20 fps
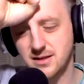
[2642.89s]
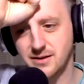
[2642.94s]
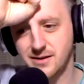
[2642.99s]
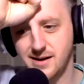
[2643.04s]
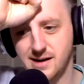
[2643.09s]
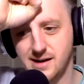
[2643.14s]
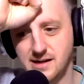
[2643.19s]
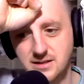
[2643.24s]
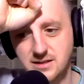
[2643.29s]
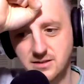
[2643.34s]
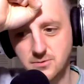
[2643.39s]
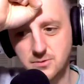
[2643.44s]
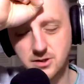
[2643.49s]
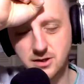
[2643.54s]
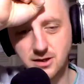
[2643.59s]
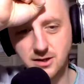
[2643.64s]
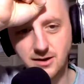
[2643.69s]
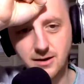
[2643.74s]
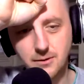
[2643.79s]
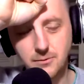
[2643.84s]
hilarious. He's
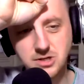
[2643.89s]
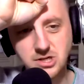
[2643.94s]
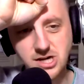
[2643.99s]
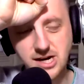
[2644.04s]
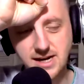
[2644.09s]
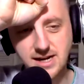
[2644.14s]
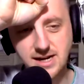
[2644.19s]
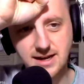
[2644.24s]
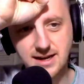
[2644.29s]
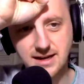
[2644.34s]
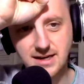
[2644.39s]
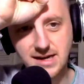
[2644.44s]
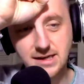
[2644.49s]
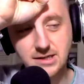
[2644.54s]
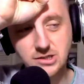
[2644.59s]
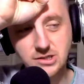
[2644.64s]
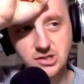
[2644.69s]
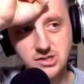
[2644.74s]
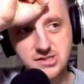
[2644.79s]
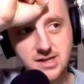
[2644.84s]
really good. I wish I had
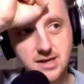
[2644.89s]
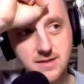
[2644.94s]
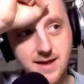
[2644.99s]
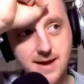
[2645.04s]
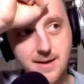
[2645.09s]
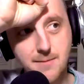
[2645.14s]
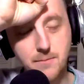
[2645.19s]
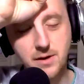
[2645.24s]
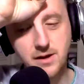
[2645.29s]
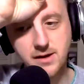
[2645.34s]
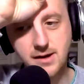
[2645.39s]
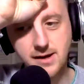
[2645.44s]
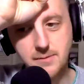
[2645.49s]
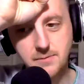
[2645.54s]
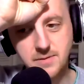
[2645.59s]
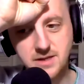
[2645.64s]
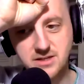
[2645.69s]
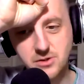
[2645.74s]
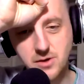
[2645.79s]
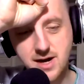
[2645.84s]
not just done that, but
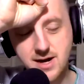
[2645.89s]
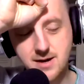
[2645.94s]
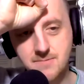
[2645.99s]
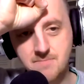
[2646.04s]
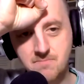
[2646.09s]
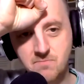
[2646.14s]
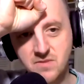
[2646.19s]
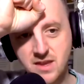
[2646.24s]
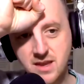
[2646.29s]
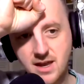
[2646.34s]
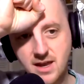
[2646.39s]
he's great.